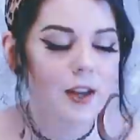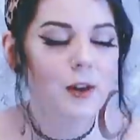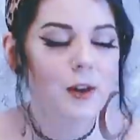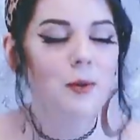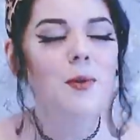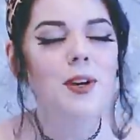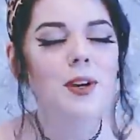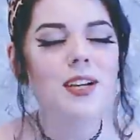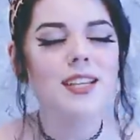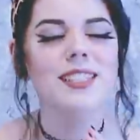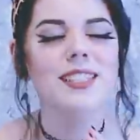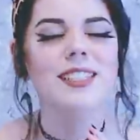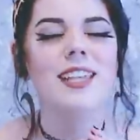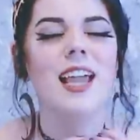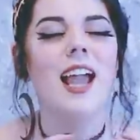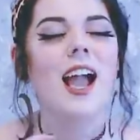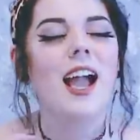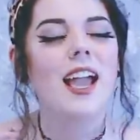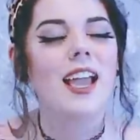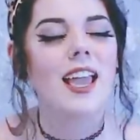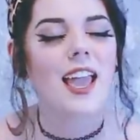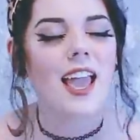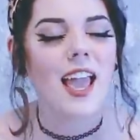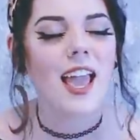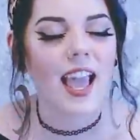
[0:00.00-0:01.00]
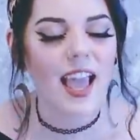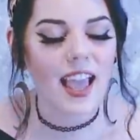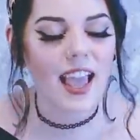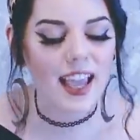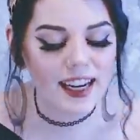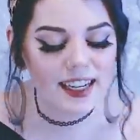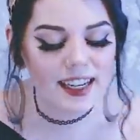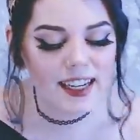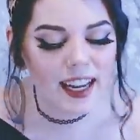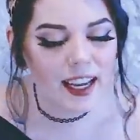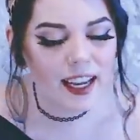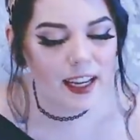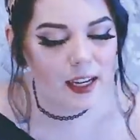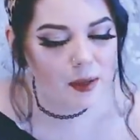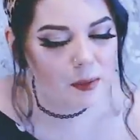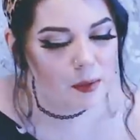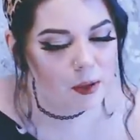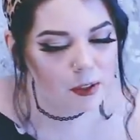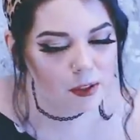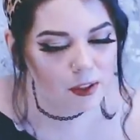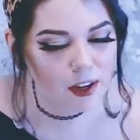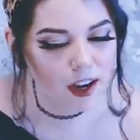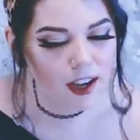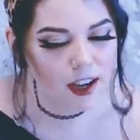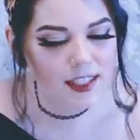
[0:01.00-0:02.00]
I don't want to say I hate
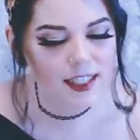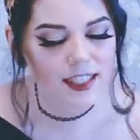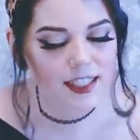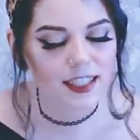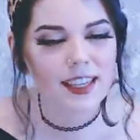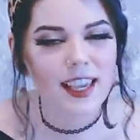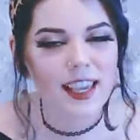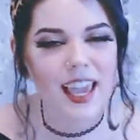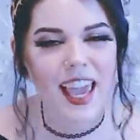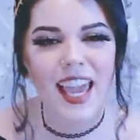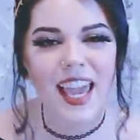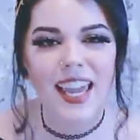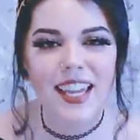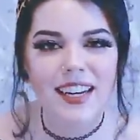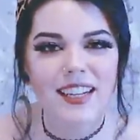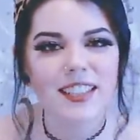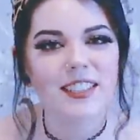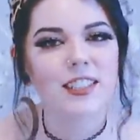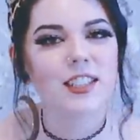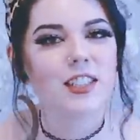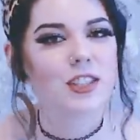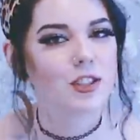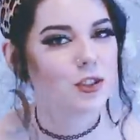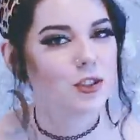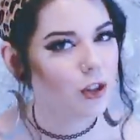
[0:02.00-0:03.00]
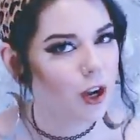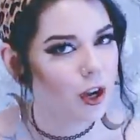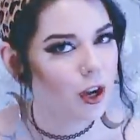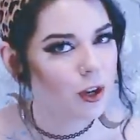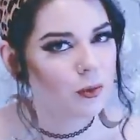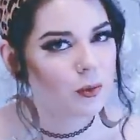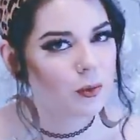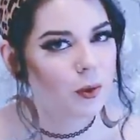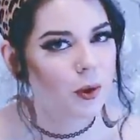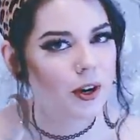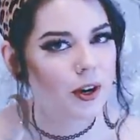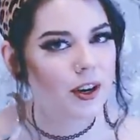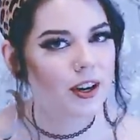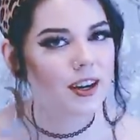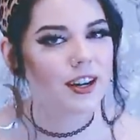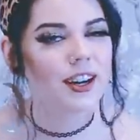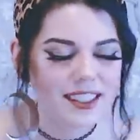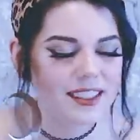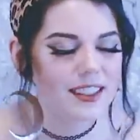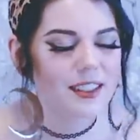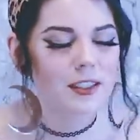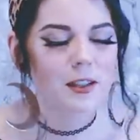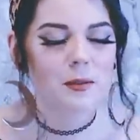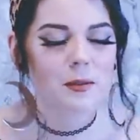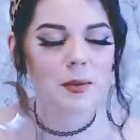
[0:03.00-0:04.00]
Animal Crossing. Hate is a strong word. It's
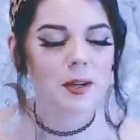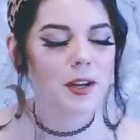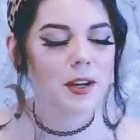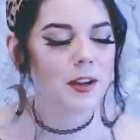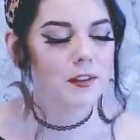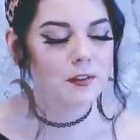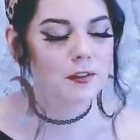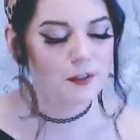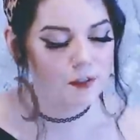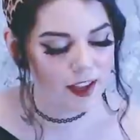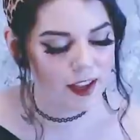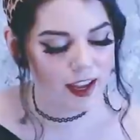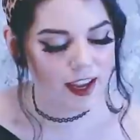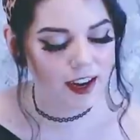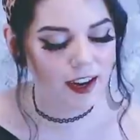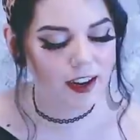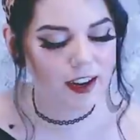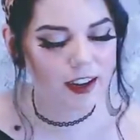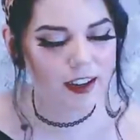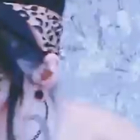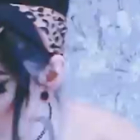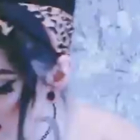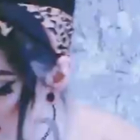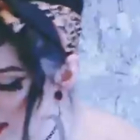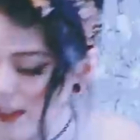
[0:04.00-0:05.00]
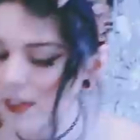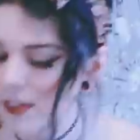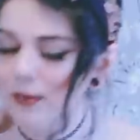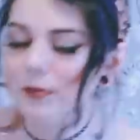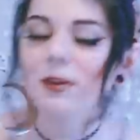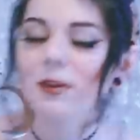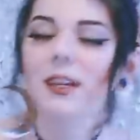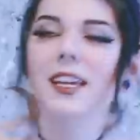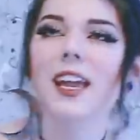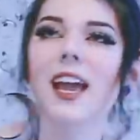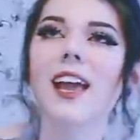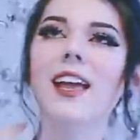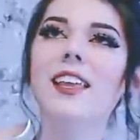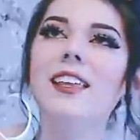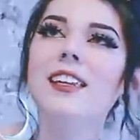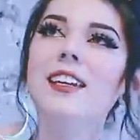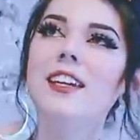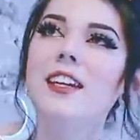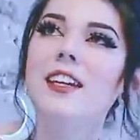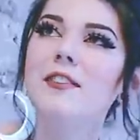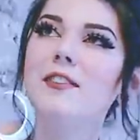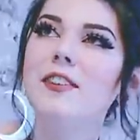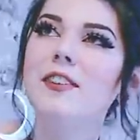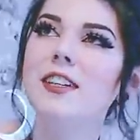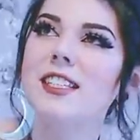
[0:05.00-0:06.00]
a little bit unfair. I think the
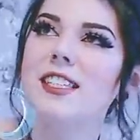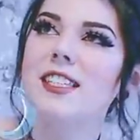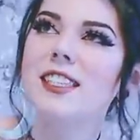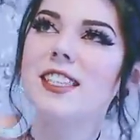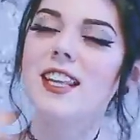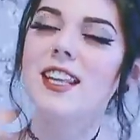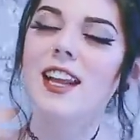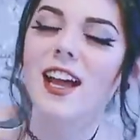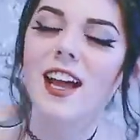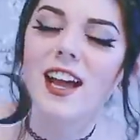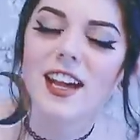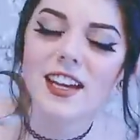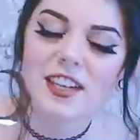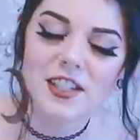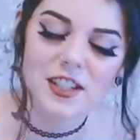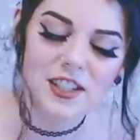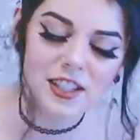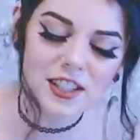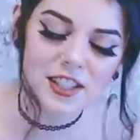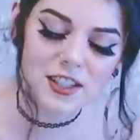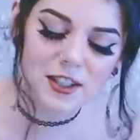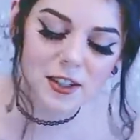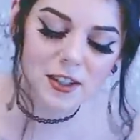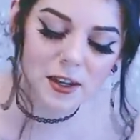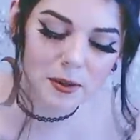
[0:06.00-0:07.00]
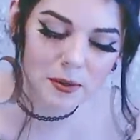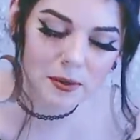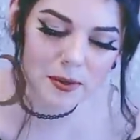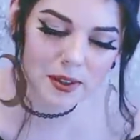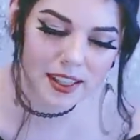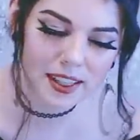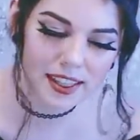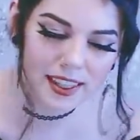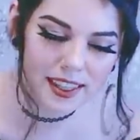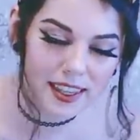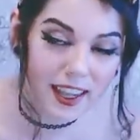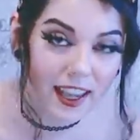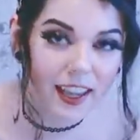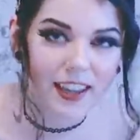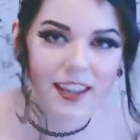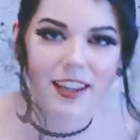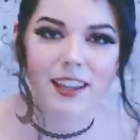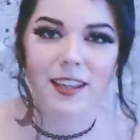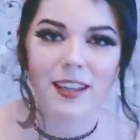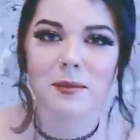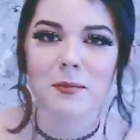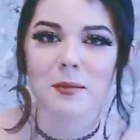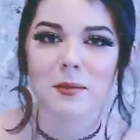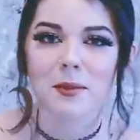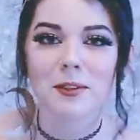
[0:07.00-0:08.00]
reality of it is that I just don't get
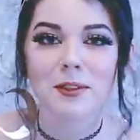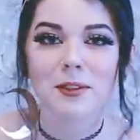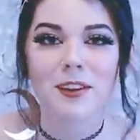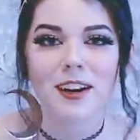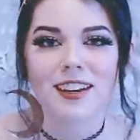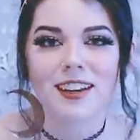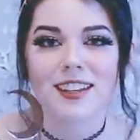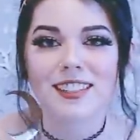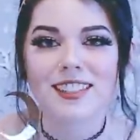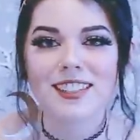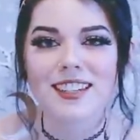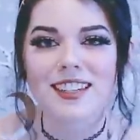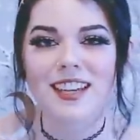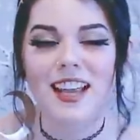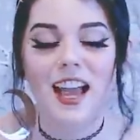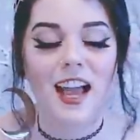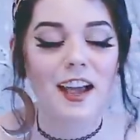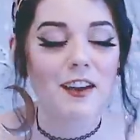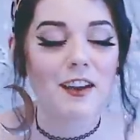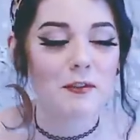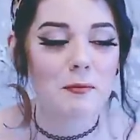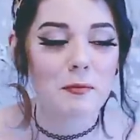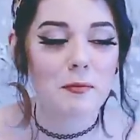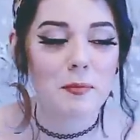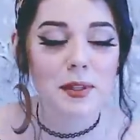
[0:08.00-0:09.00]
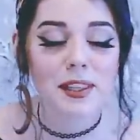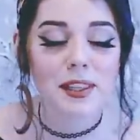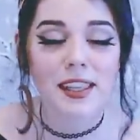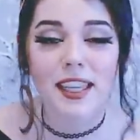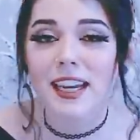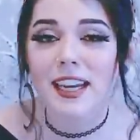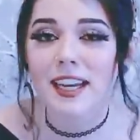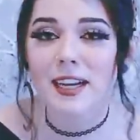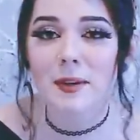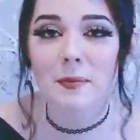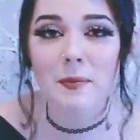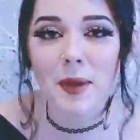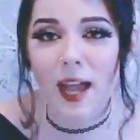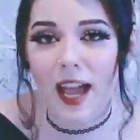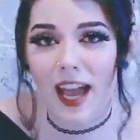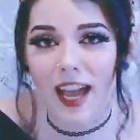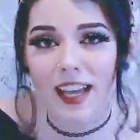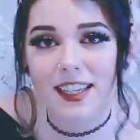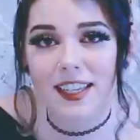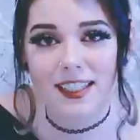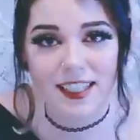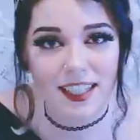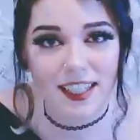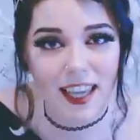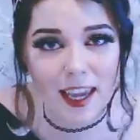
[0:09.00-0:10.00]
Animal Crossing. I've played
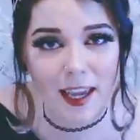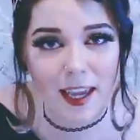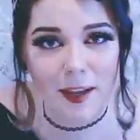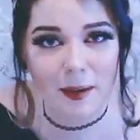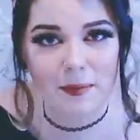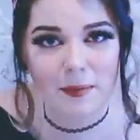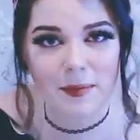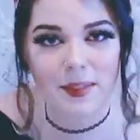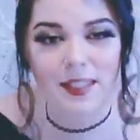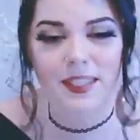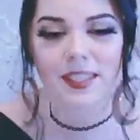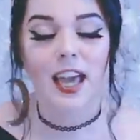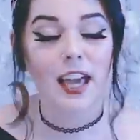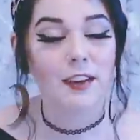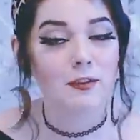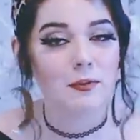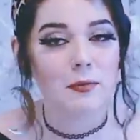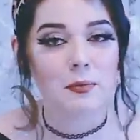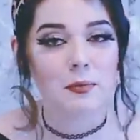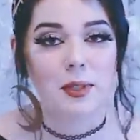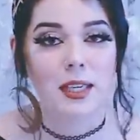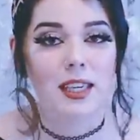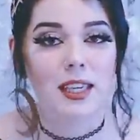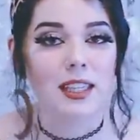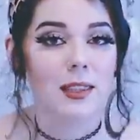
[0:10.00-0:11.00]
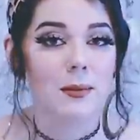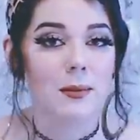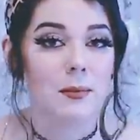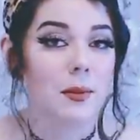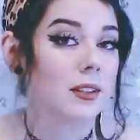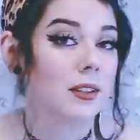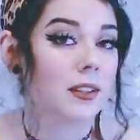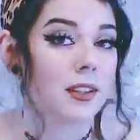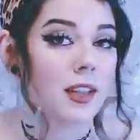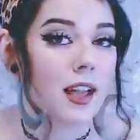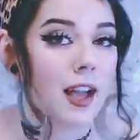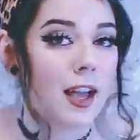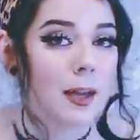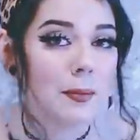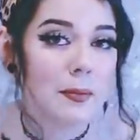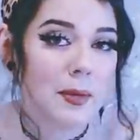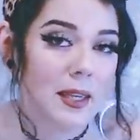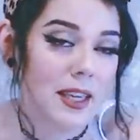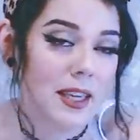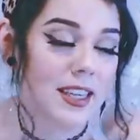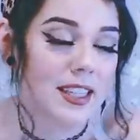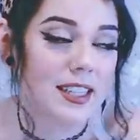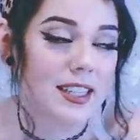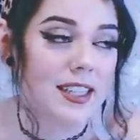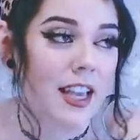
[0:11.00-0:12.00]
past games. I haven't played them a lot
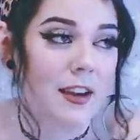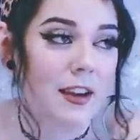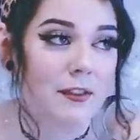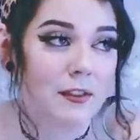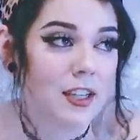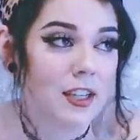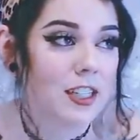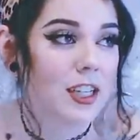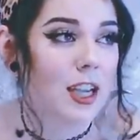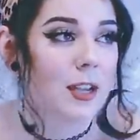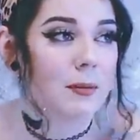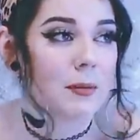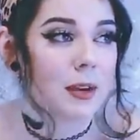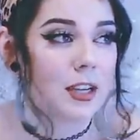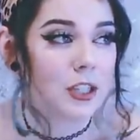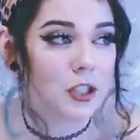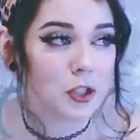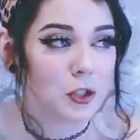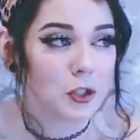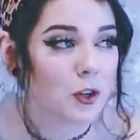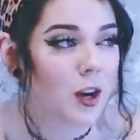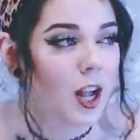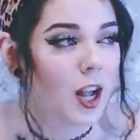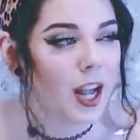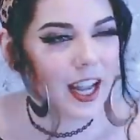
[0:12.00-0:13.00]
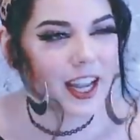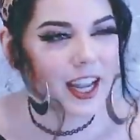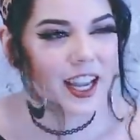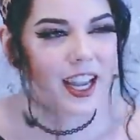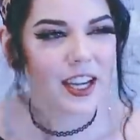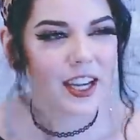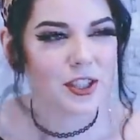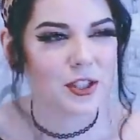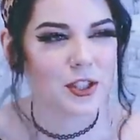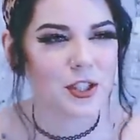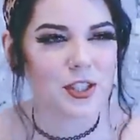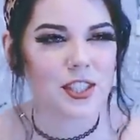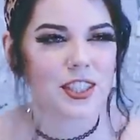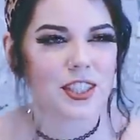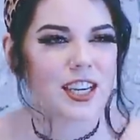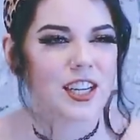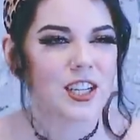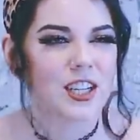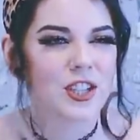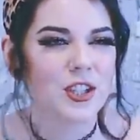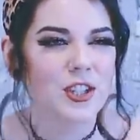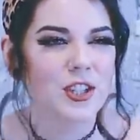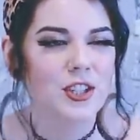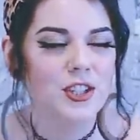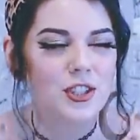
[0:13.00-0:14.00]
because every time I try, I just
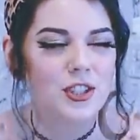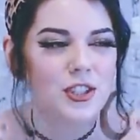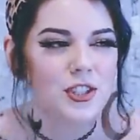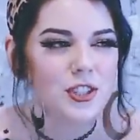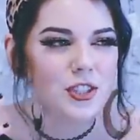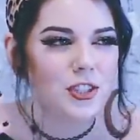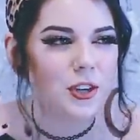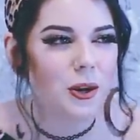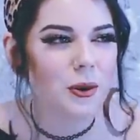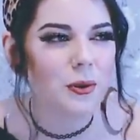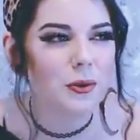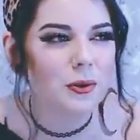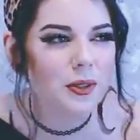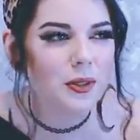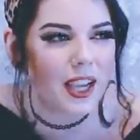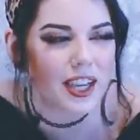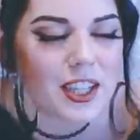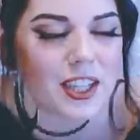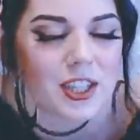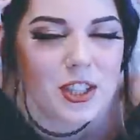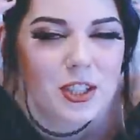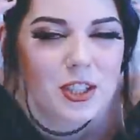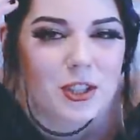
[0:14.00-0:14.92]
don't